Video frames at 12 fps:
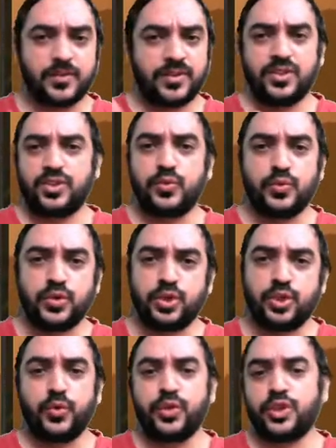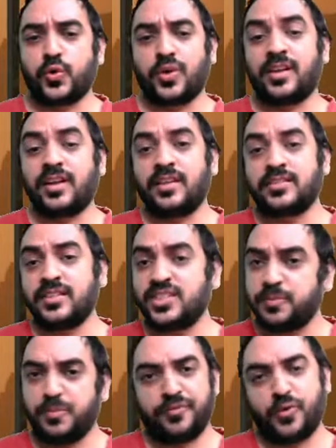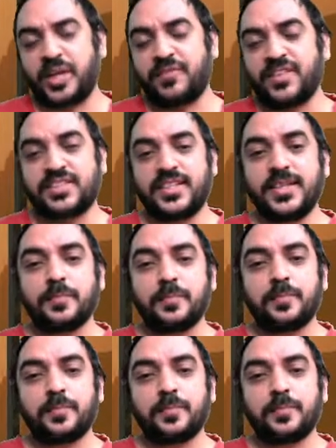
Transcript: You do your own analysis before investing.